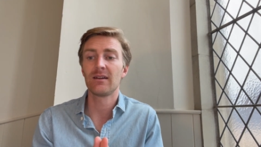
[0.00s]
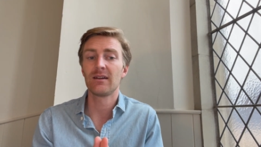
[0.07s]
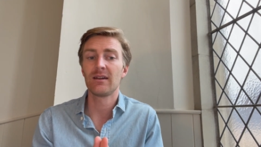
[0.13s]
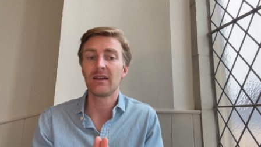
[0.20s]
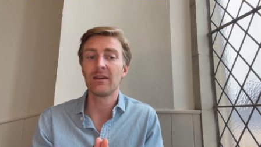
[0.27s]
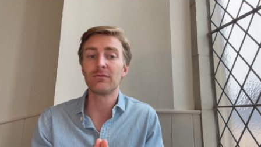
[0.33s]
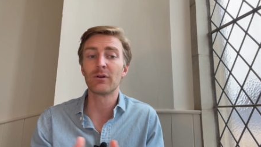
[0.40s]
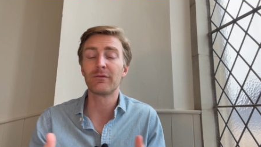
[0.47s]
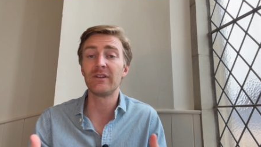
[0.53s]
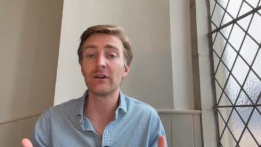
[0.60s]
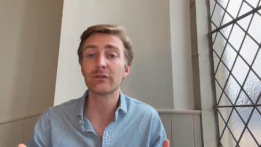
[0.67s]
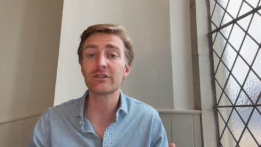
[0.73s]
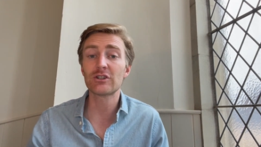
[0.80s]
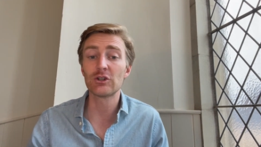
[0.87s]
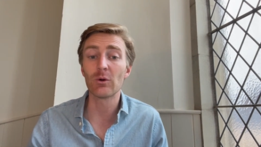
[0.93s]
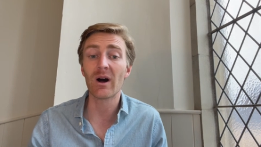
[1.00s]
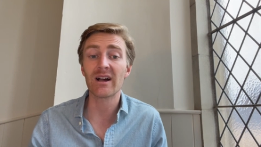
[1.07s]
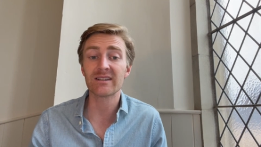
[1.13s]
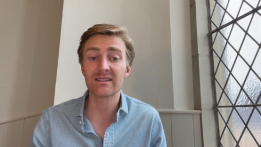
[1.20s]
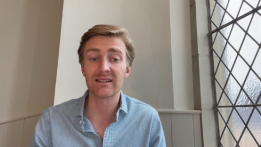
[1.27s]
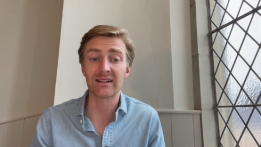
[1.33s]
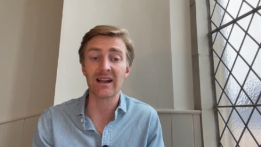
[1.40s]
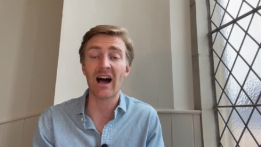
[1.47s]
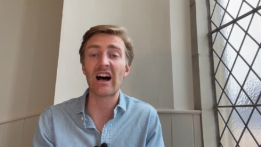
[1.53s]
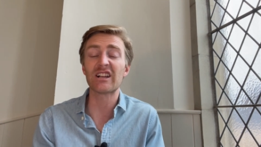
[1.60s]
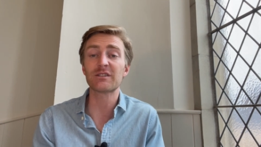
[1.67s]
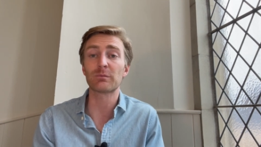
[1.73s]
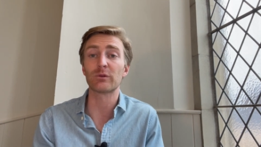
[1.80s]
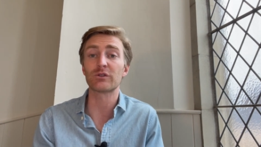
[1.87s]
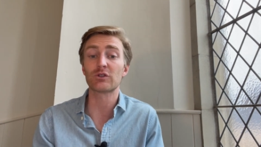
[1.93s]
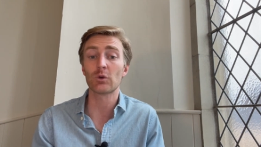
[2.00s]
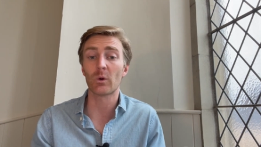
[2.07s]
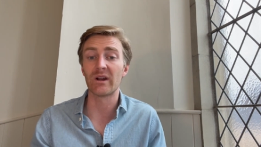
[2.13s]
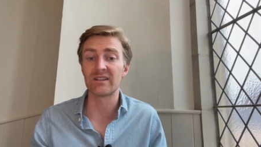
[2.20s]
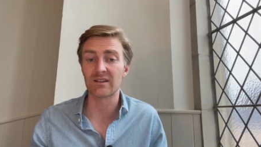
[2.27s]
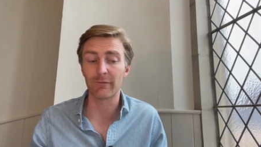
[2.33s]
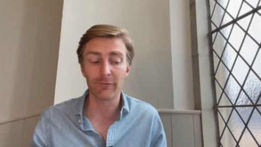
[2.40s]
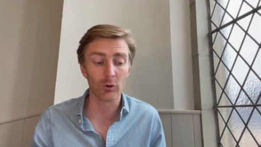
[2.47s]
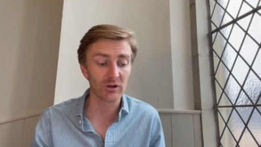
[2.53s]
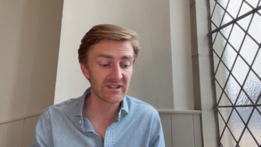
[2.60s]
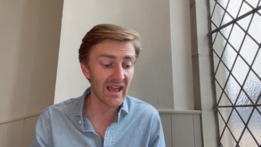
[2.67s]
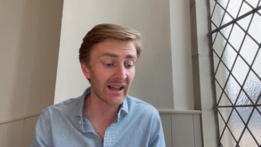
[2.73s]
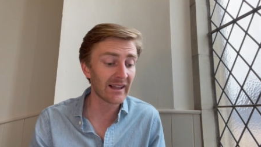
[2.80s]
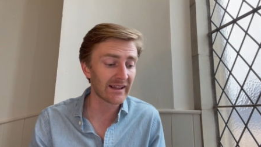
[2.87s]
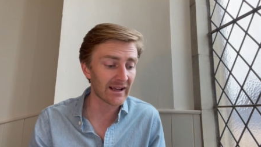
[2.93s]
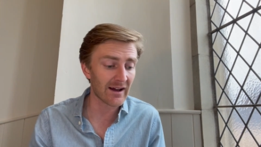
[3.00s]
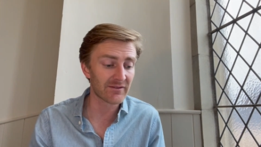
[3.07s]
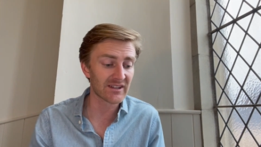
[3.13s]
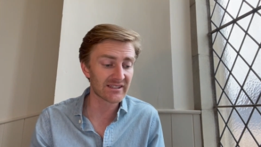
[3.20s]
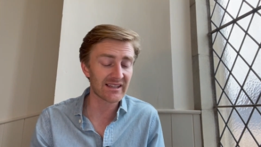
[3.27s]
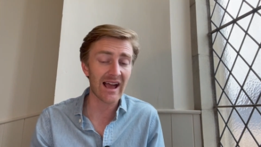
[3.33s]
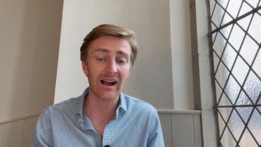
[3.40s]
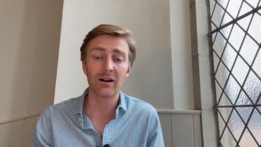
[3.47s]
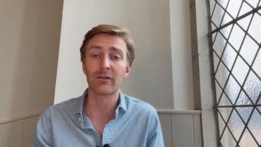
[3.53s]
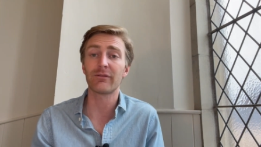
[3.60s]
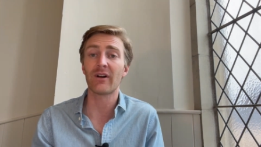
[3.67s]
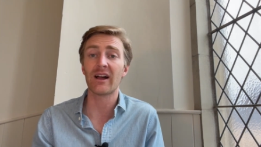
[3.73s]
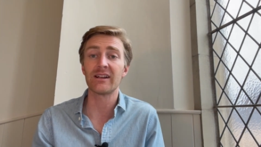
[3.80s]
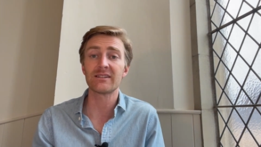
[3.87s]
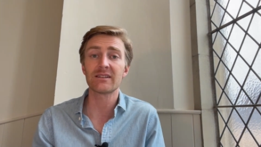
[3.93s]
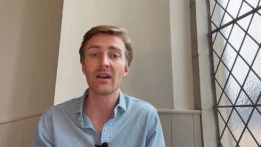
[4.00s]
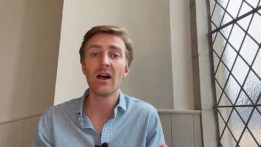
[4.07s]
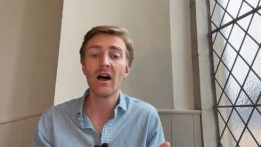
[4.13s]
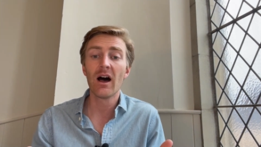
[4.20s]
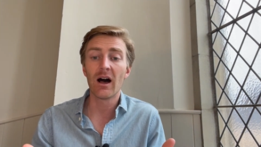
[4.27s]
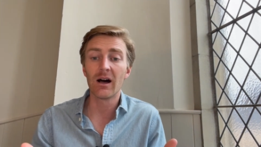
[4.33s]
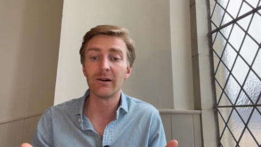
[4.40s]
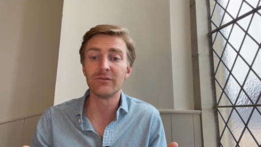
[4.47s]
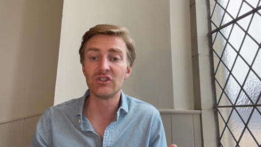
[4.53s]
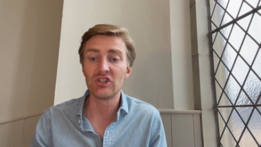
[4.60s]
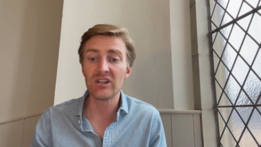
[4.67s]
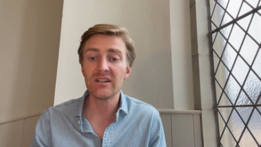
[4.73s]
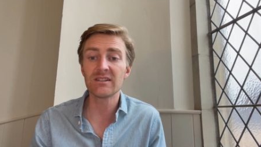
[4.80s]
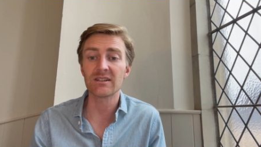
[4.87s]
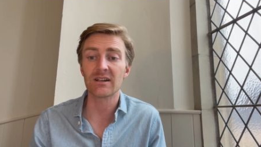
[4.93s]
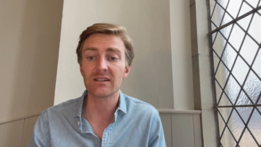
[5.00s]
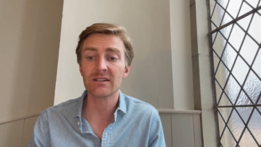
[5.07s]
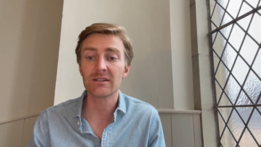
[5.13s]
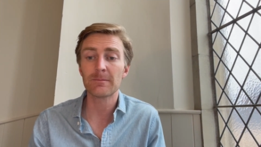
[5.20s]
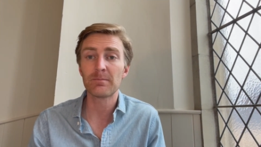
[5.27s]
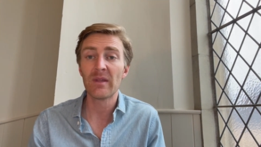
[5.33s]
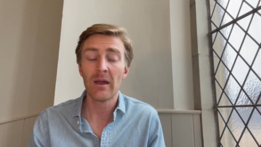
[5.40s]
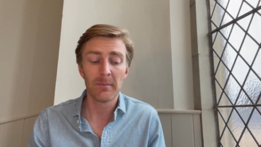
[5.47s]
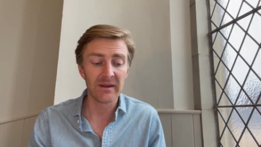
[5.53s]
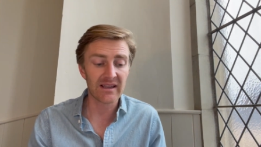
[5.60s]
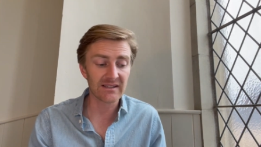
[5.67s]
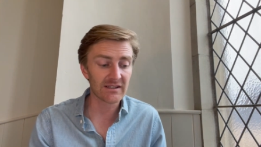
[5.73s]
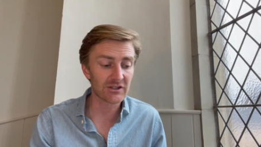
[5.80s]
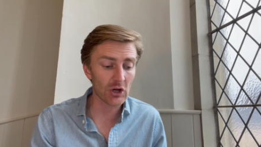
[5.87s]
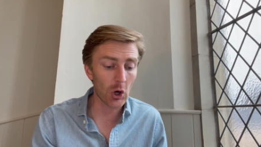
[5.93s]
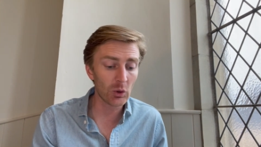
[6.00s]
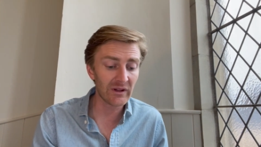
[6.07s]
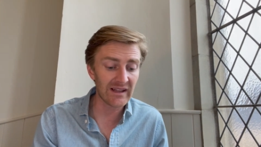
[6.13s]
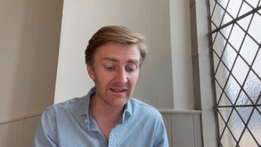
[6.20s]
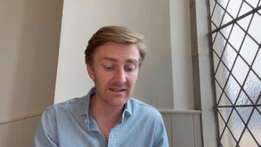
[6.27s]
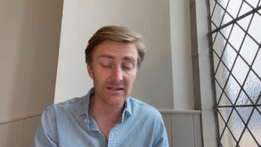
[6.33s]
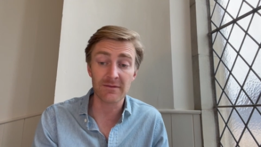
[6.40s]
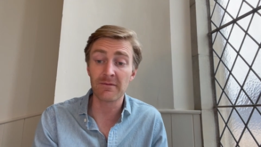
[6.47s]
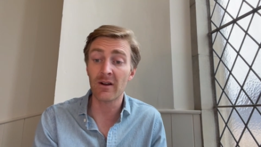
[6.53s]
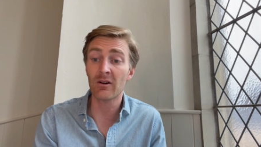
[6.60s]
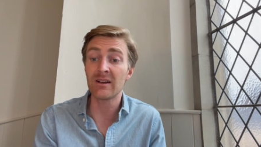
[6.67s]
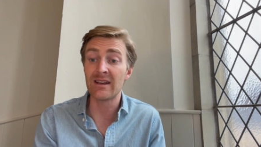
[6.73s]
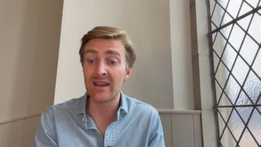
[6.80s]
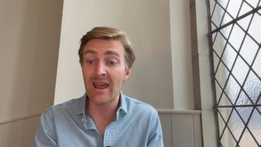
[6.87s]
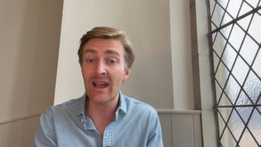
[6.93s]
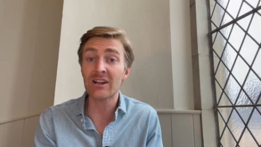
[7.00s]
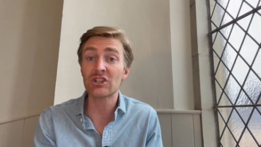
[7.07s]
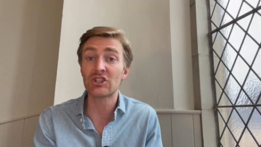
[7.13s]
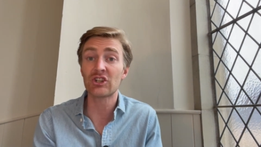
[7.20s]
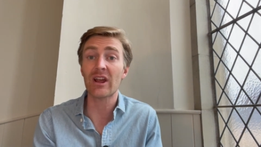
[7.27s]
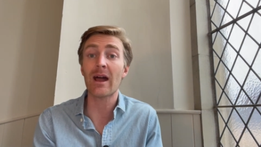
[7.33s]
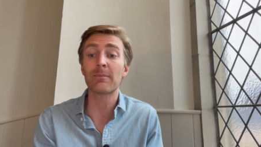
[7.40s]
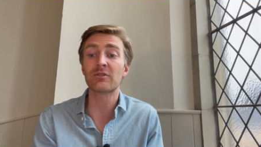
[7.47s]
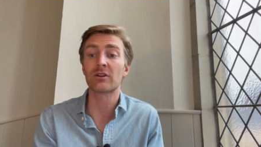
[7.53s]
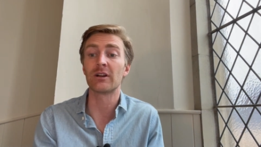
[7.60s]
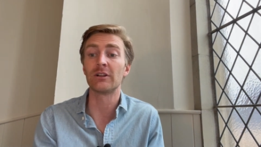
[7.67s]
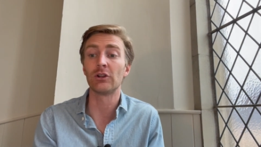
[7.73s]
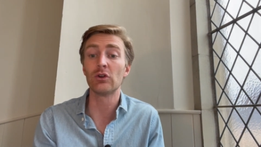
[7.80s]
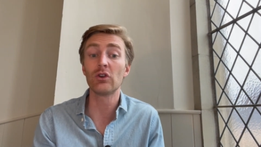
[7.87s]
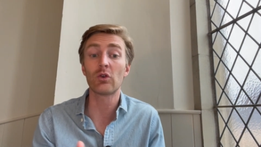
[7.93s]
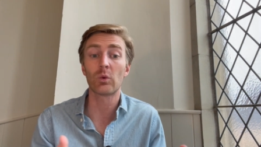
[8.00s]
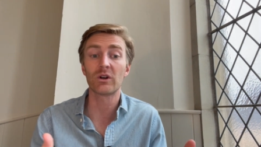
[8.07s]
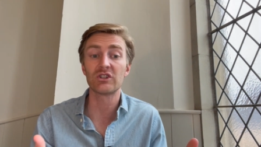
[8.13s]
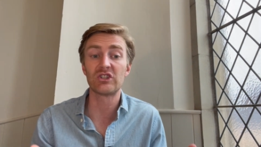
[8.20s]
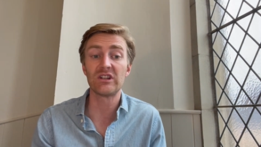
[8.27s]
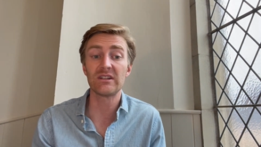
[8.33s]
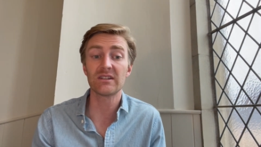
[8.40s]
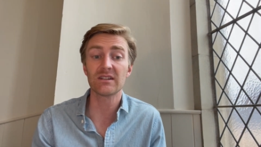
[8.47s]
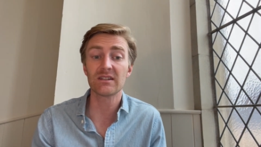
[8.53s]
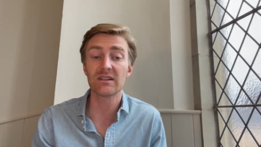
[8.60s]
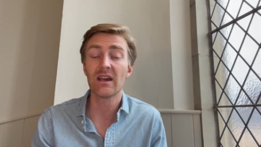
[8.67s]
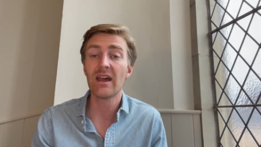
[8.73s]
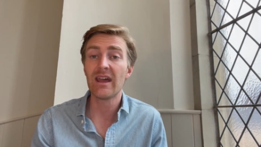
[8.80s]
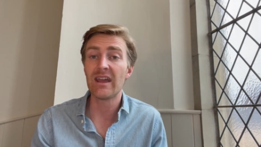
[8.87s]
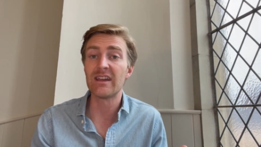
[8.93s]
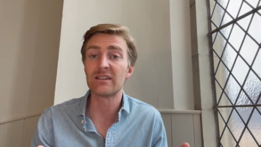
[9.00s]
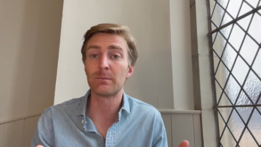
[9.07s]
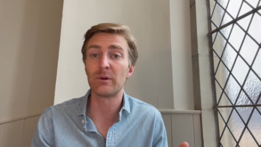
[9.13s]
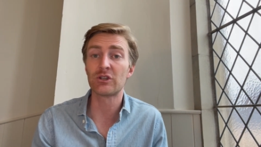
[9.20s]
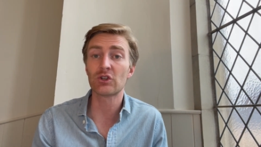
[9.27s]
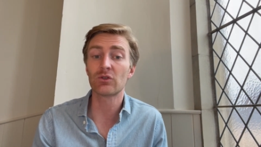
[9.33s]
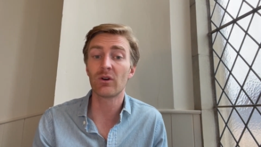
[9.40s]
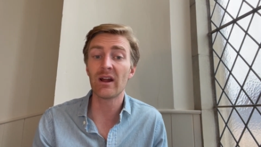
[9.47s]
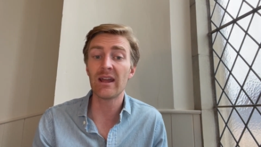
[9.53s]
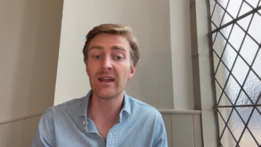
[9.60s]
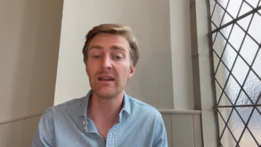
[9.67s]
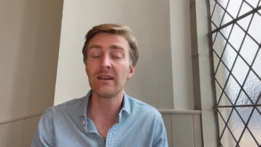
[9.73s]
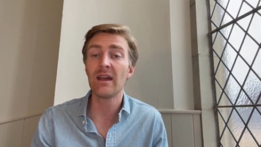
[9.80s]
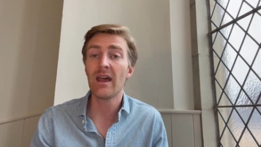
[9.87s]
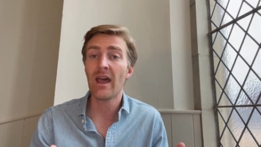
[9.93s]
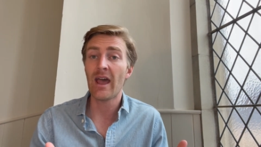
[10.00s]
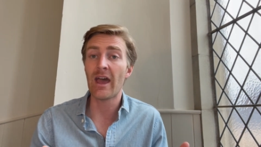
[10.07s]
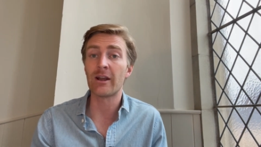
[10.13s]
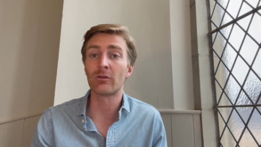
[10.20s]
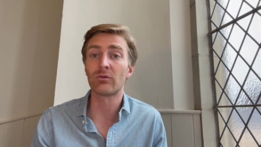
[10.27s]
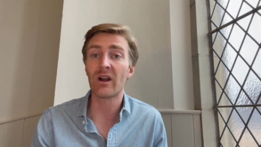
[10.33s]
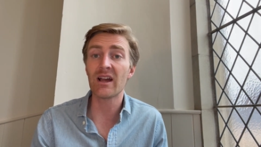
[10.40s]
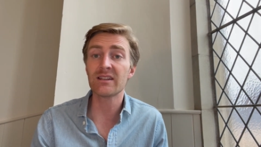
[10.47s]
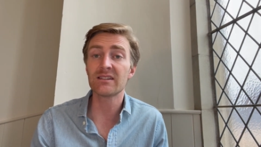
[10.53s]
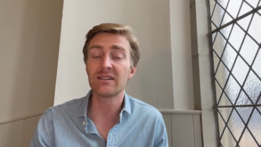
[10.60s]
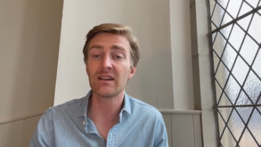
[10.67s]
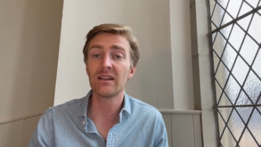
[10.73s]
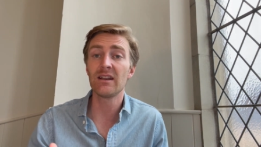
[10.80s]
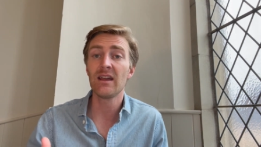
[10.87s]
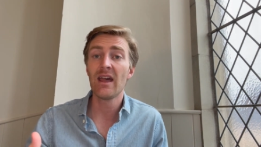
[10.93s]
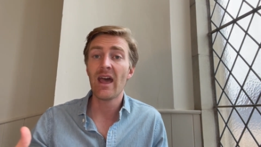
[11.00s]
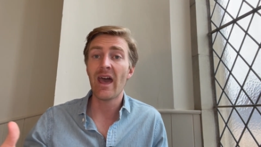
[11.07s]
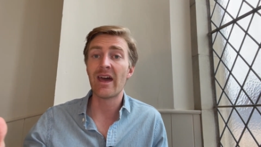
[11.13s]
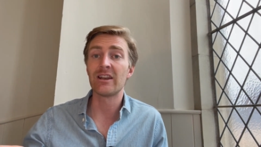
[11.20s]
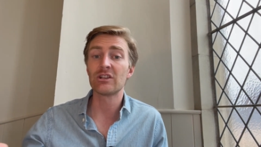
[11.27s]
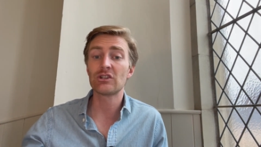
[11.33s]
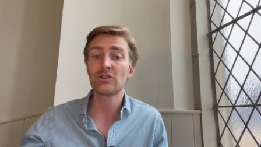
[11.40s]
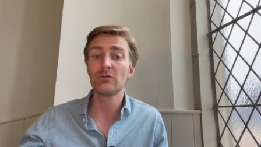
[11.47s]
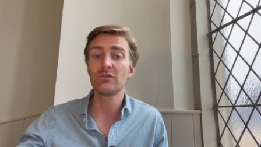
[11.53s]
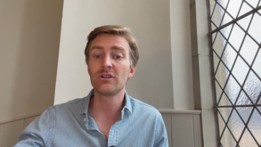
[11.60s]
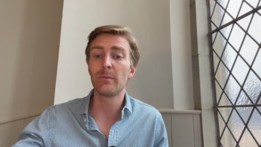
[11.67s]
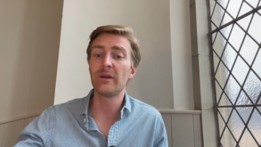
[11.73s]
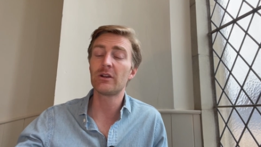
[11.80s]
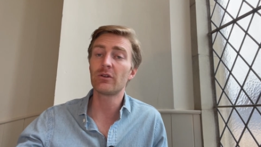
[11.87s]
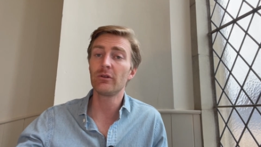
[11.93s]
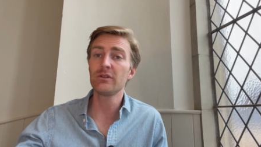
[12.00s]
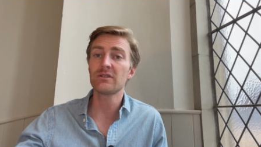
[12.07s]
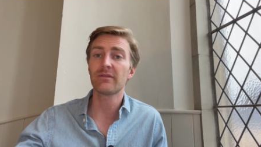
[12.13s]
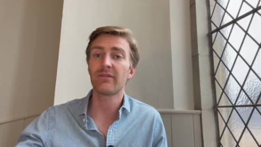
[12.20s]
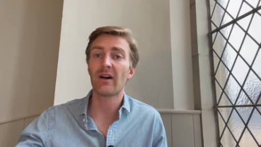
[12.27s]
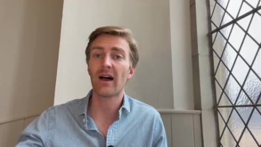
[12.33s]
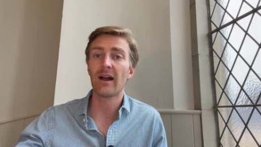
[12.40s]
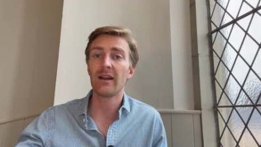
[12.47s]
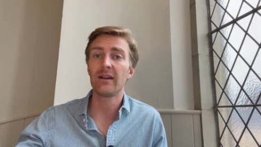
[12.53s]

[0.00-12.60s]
It reveals to us the gospel story. It's a foretelling of the sacrifice of Jesus. Because it's only in this very next chapter in Luke where Jesus is betrayed and arrested and is soon to be crucified.